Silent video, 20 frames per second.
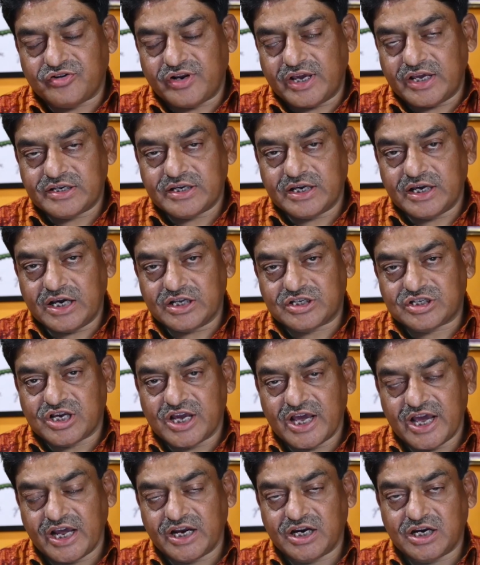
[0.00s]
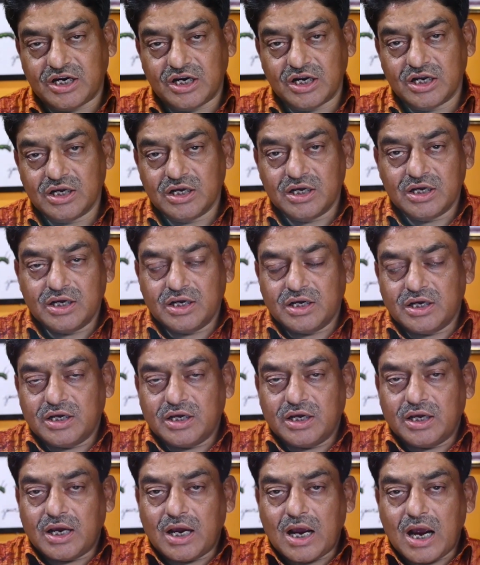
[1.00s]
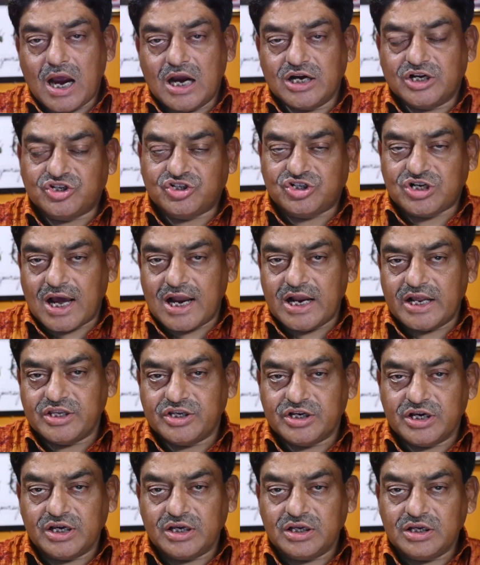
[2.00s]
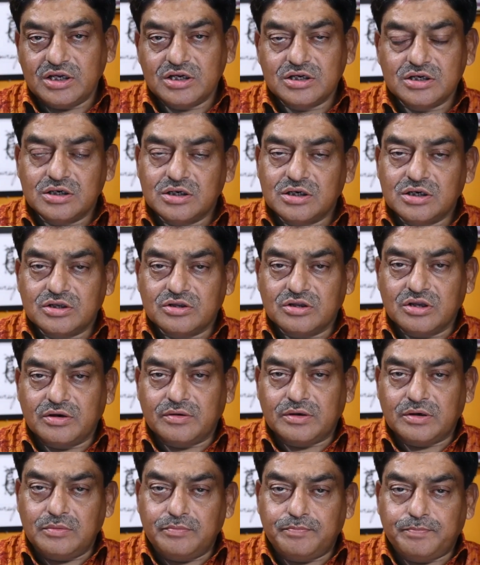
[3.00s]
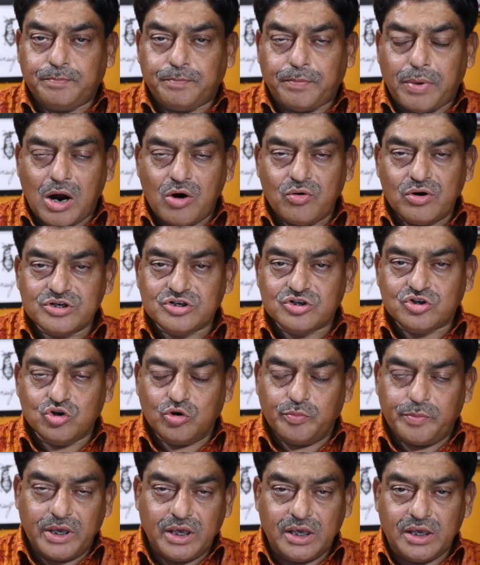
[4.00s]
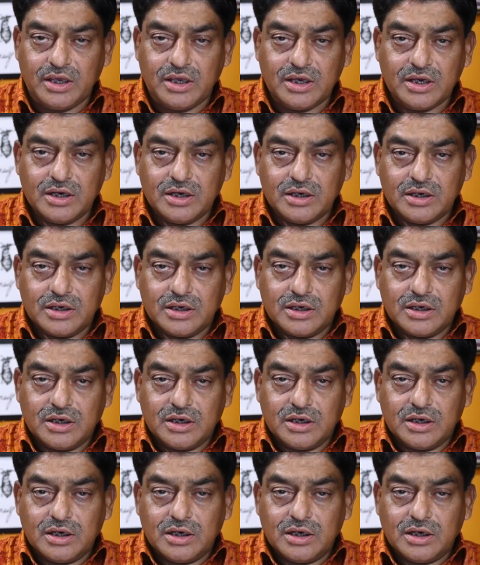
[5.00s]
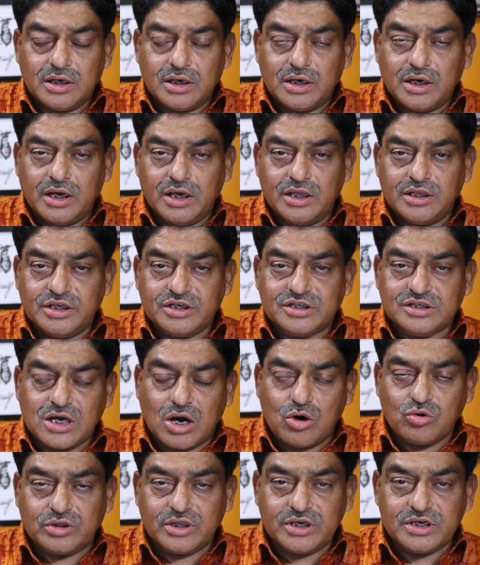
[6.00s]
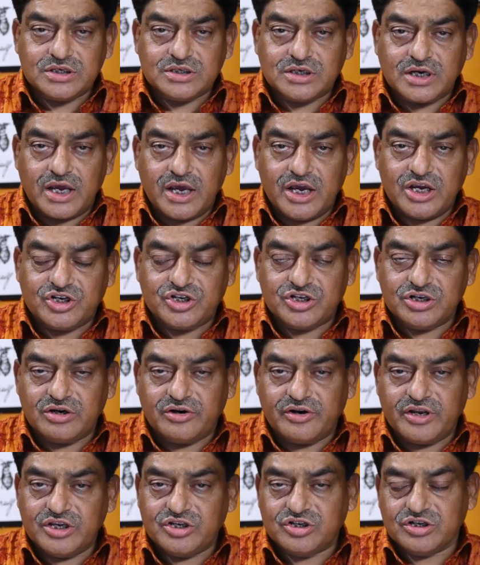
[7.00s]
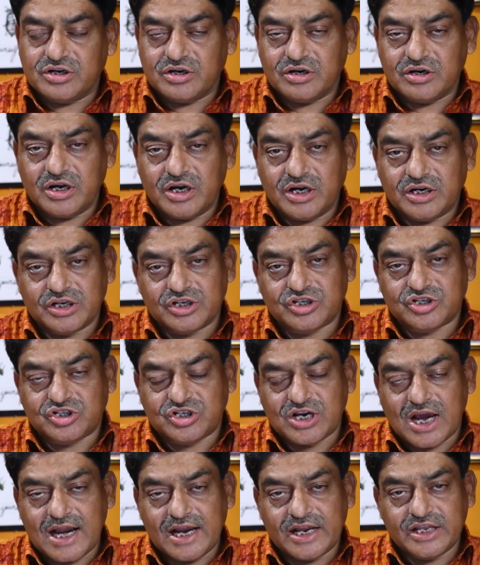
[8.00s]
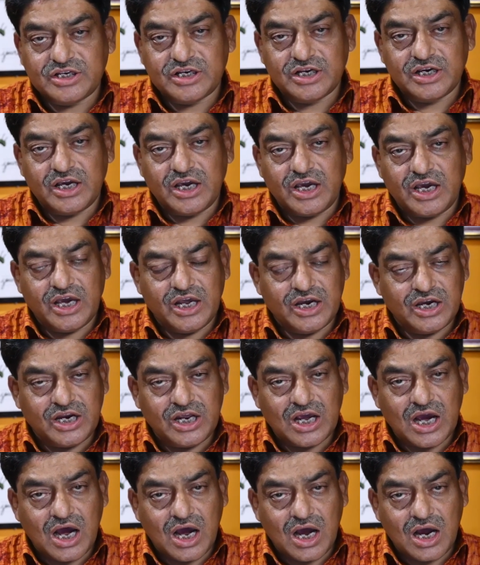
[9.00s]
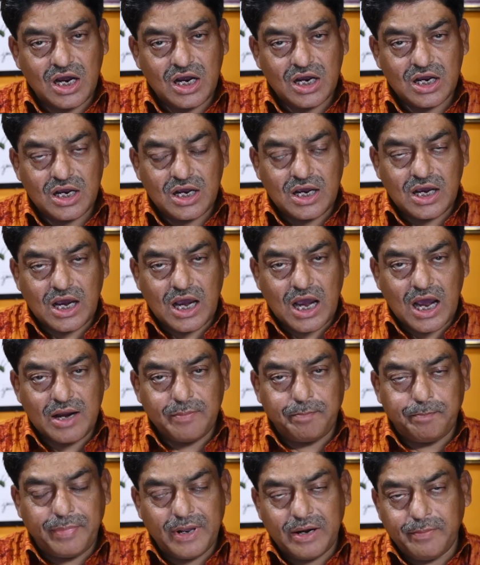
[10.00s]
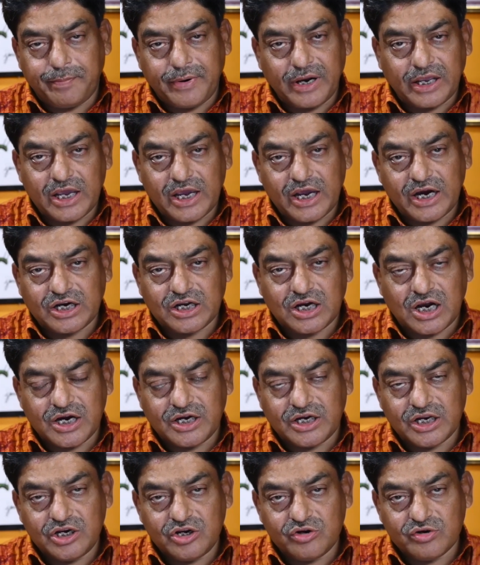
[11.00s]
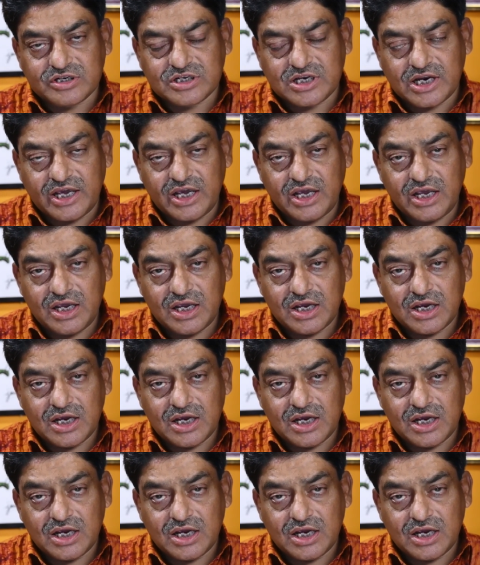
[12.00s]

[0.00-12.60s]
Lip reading: raising its head and challenging the powers to be. In the Southeast Asian region, it is challenging India and pinpricking it continuously.